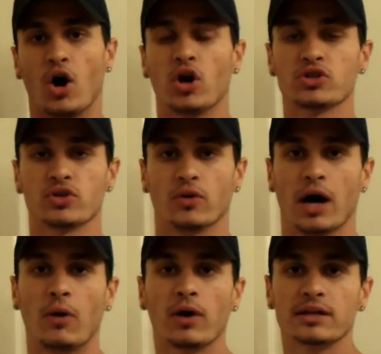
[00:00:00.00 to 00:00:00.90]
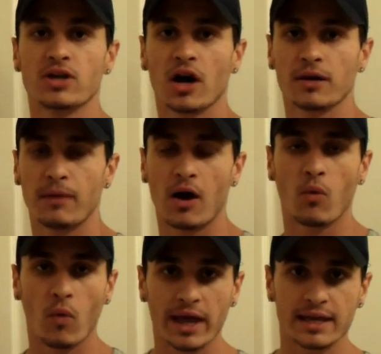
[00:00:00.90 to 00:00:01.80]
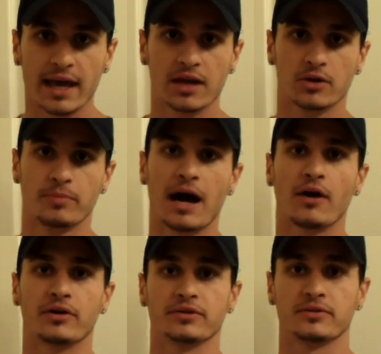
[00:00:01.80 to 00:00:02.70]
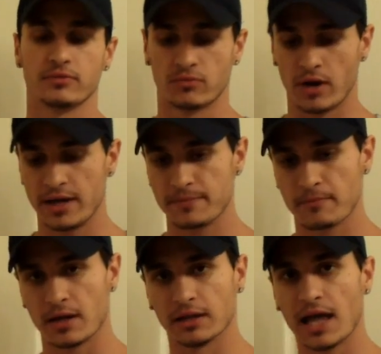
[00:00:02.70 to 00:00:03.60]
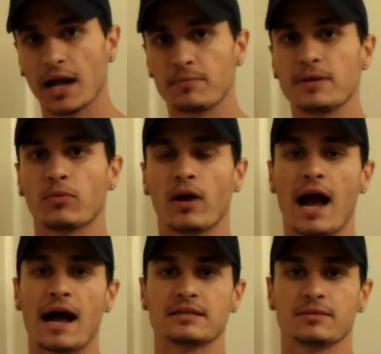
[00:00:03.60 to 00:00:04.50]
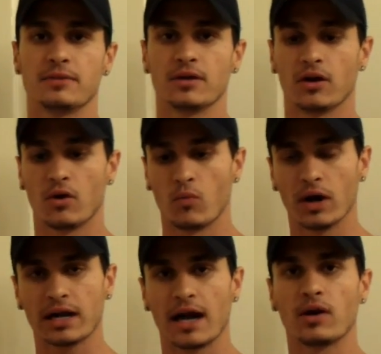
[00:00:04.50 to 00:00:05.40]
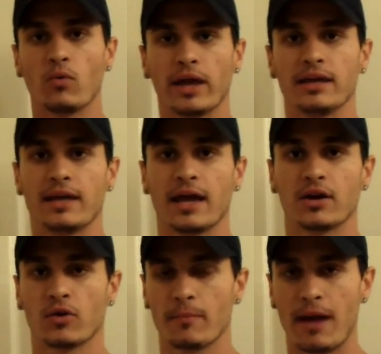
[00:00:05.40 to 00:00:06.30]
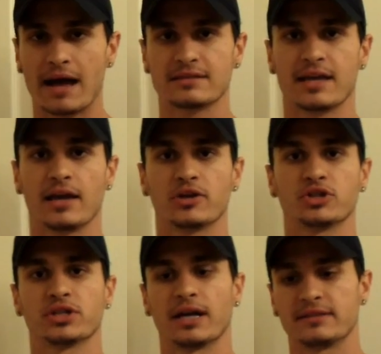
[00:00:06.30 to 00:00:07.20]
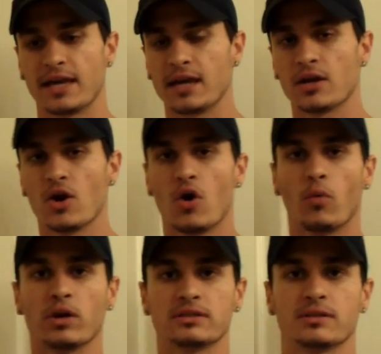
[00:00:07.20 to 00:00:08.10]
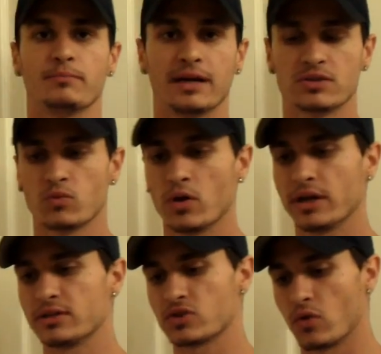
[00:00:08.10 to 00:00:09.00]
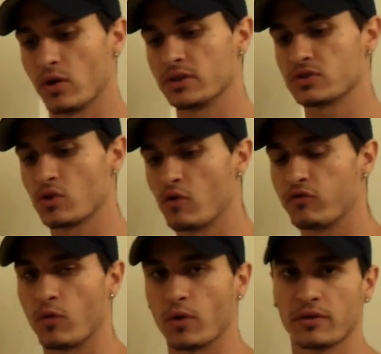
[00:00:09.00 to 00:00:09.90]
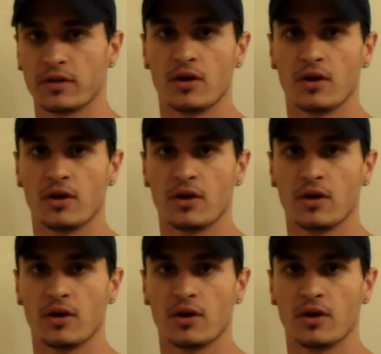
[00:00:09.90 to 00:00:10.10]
Also, I want to talk about weight gainer powders, right? A lot of people are asking me, what kind of weight gainer or mass gainer should I take? What's the best one? And so on and so forth.